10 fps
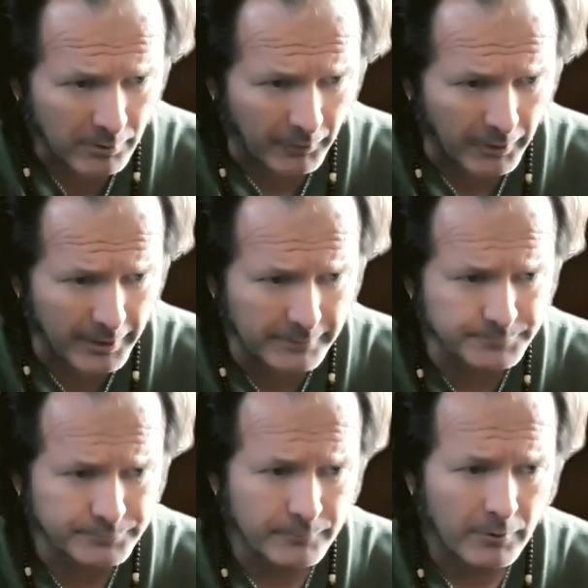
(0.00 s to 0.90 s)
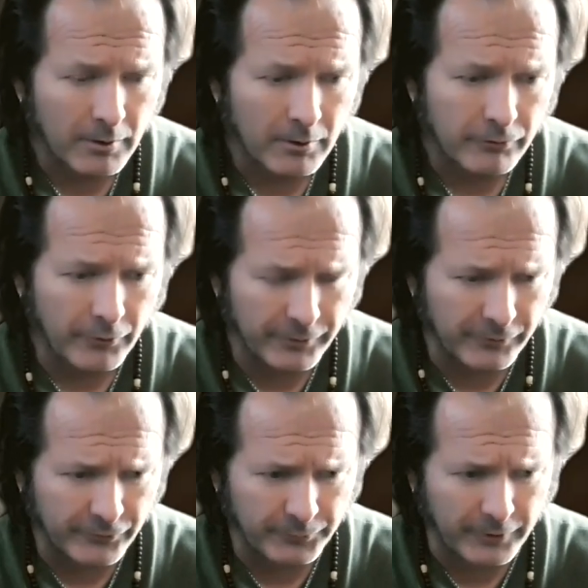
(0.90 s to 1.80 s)
All right? So hit the
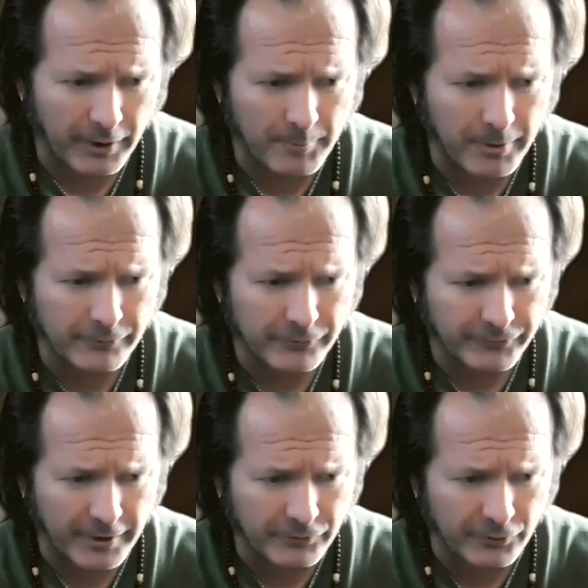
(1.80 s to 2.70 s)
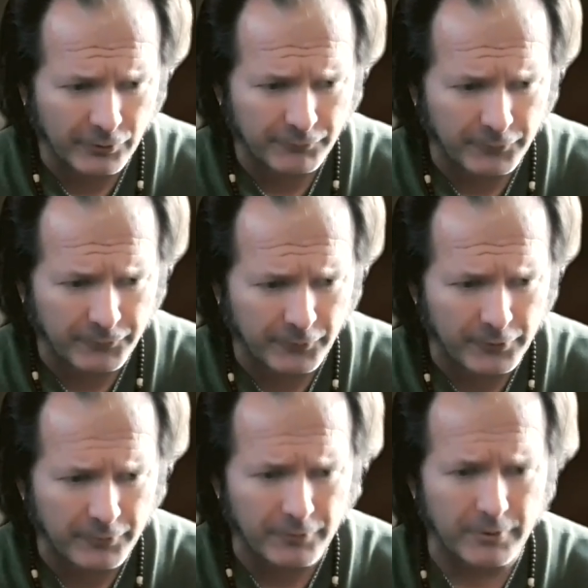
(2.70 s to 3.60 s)
subscribe button. Stay tuned for
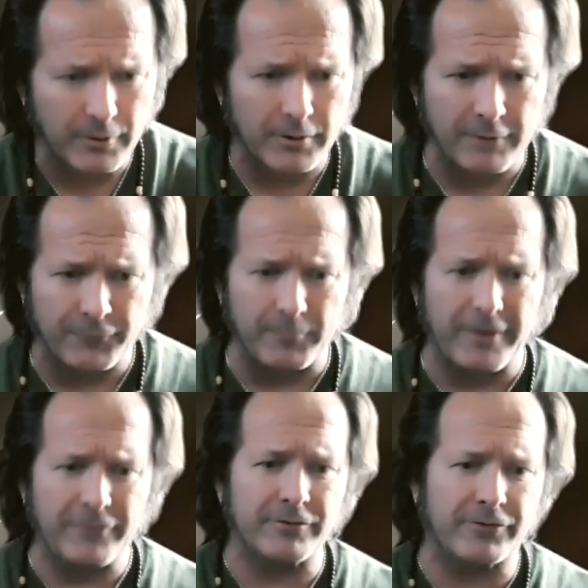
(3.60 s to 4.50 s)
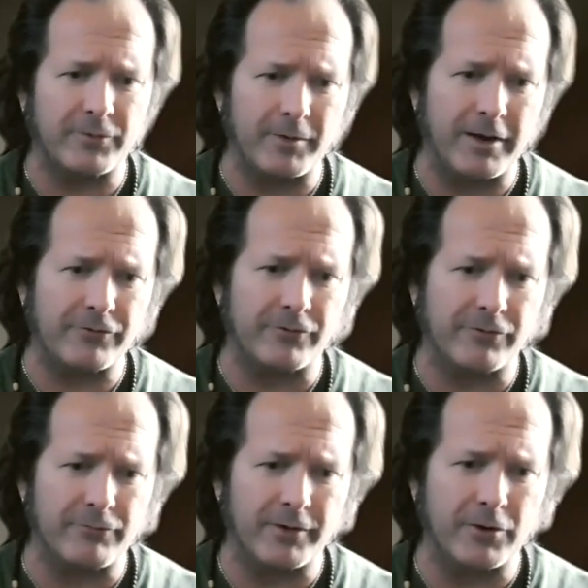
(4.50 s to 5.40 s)
further uh, information
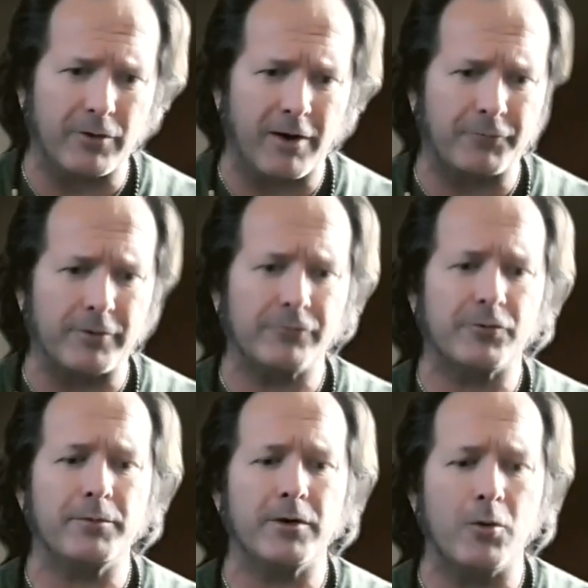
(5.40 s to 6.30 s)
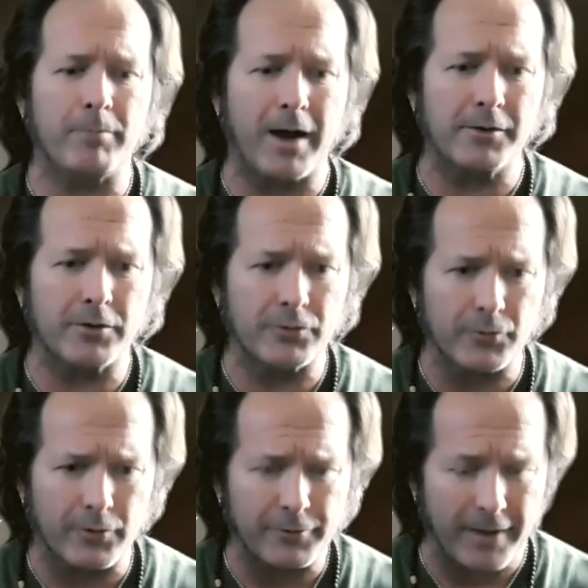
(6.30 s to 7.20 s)
disseminations and video offerings from the Aumbonda
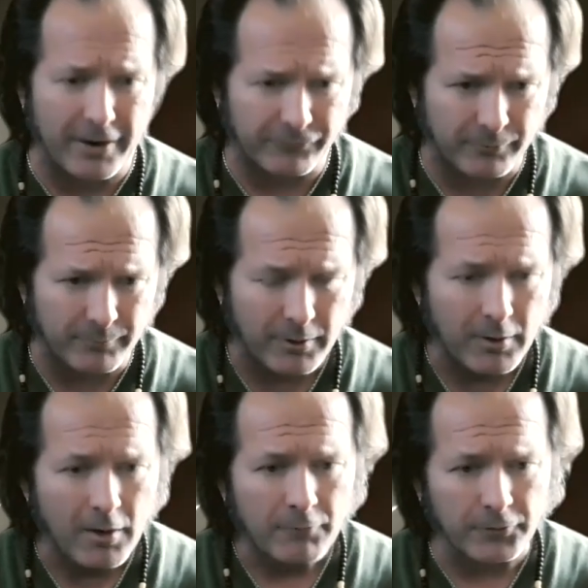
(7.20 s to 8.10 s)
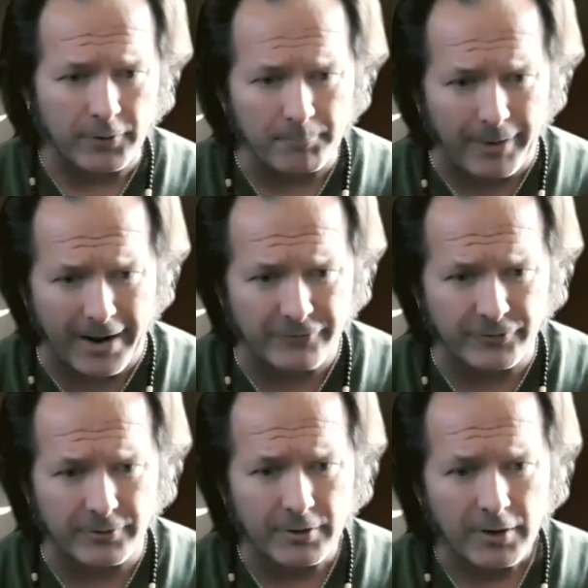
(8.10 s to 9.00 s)
New Earth Ashram for
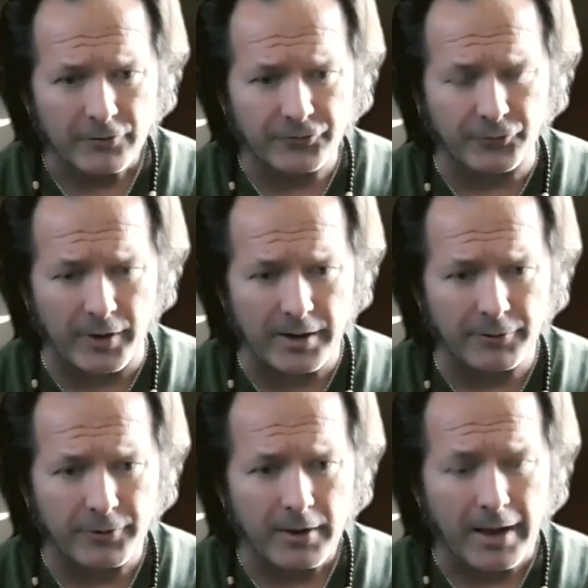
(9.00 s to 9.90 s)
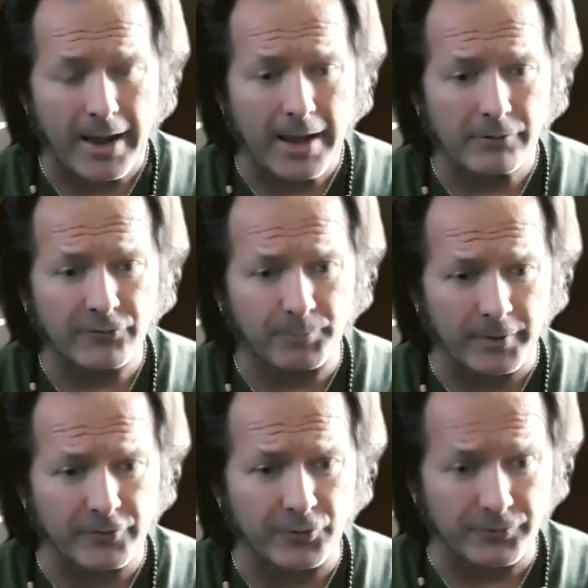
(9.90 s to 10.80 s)
compassion, strength, and
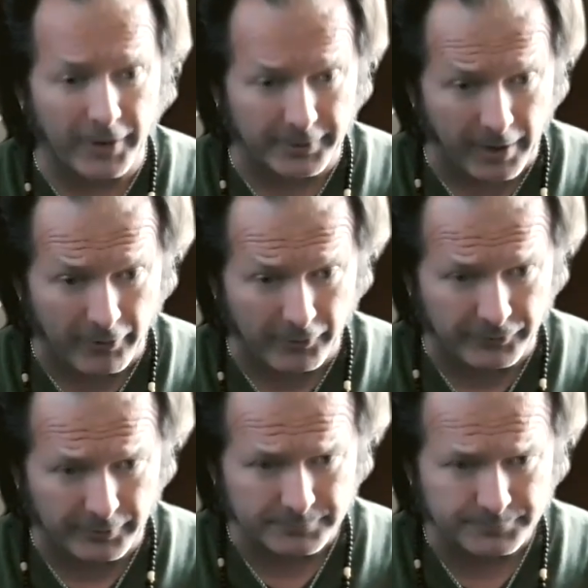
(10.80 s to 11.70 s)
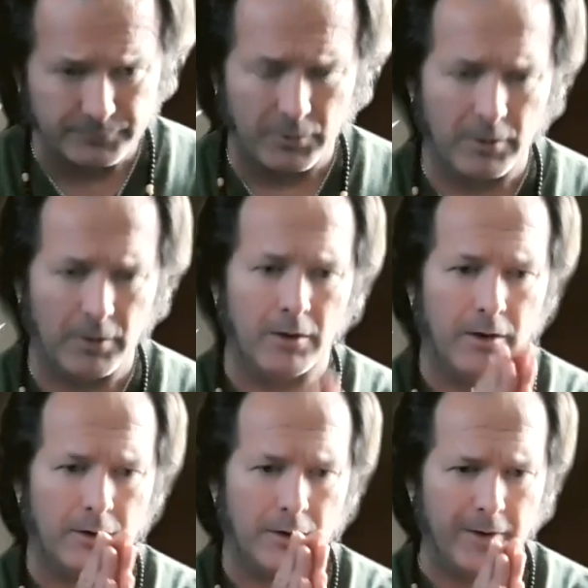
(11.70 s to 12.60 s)
spiritual technology.
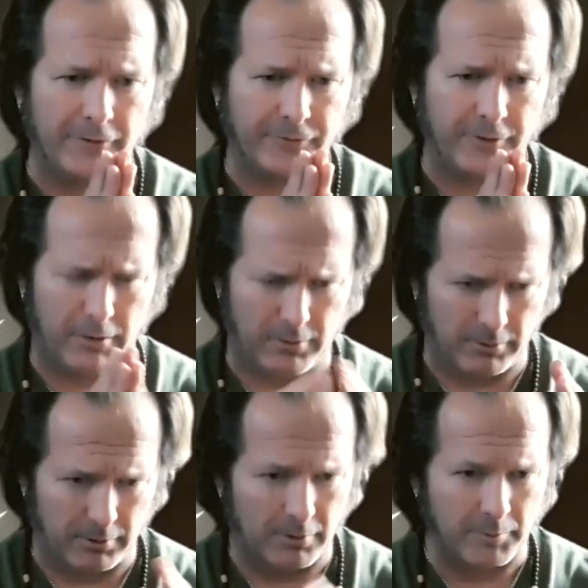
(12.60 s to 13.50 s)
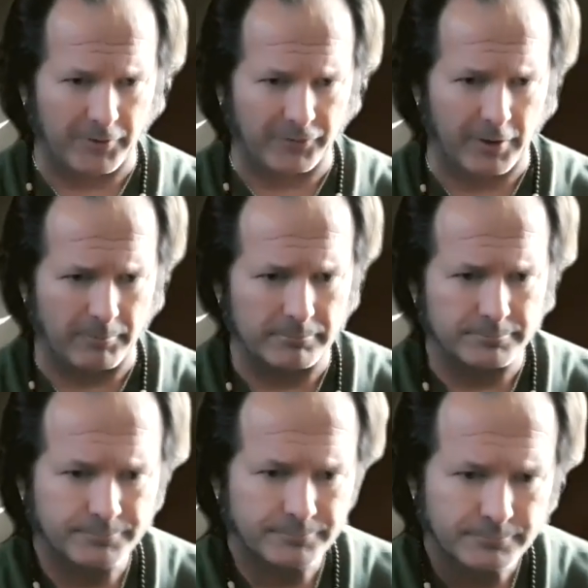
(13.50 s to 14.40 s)
Namaste. Maskaram.